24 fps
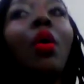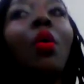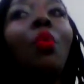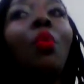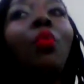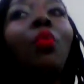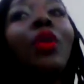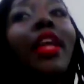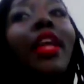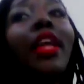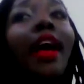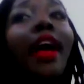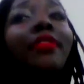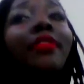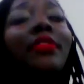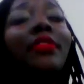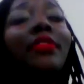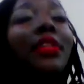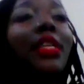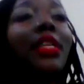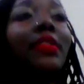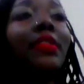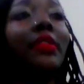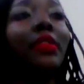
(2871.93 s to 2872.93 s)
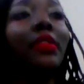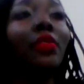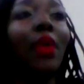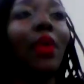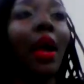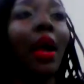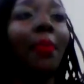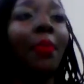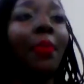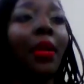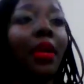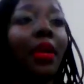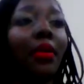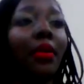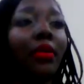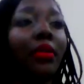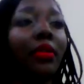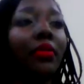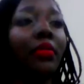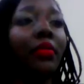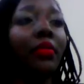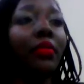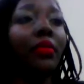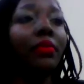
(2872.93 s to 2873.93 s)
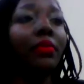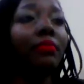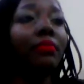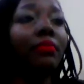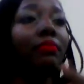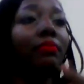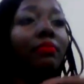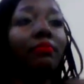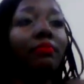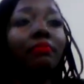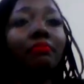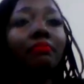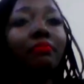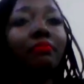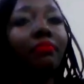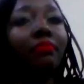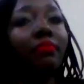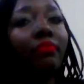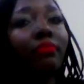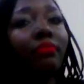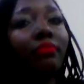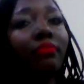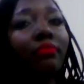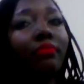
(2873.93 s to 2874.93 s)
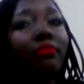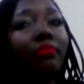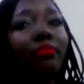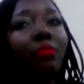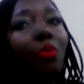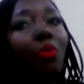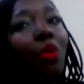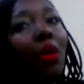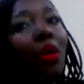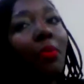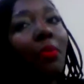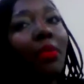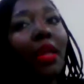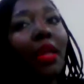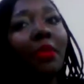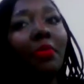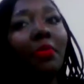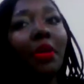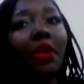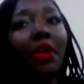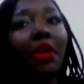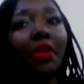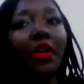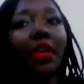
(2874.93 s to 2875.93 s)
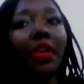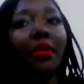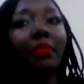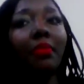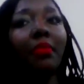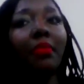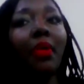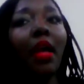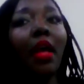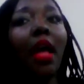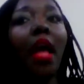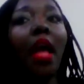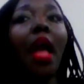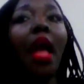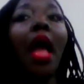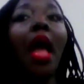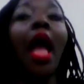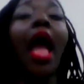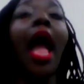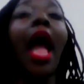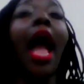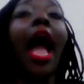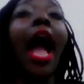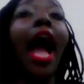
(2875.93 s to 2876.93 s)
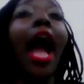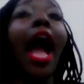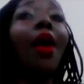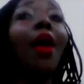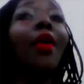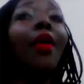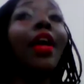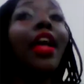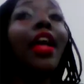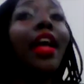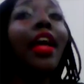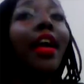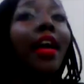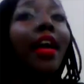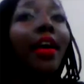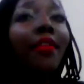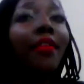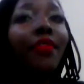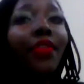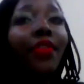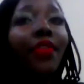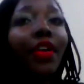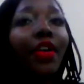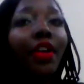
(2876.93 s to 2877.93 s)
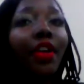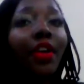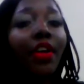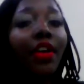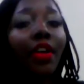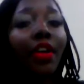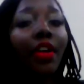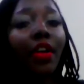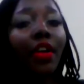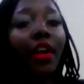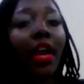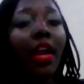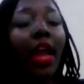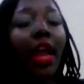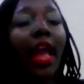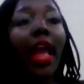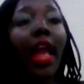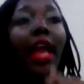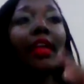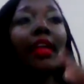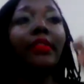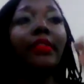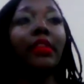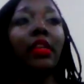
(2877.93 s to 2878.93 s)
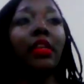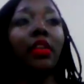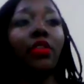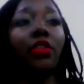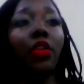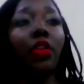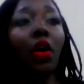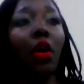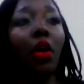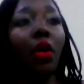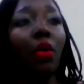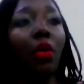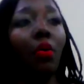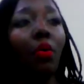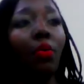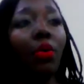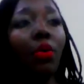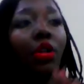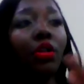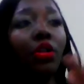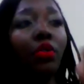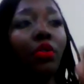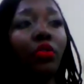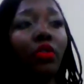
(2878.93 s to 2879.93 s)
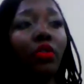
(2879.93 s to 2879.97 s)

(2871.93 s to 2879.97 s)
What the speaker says: we have to listen to our parents. Point blank period. However, as an adult, when you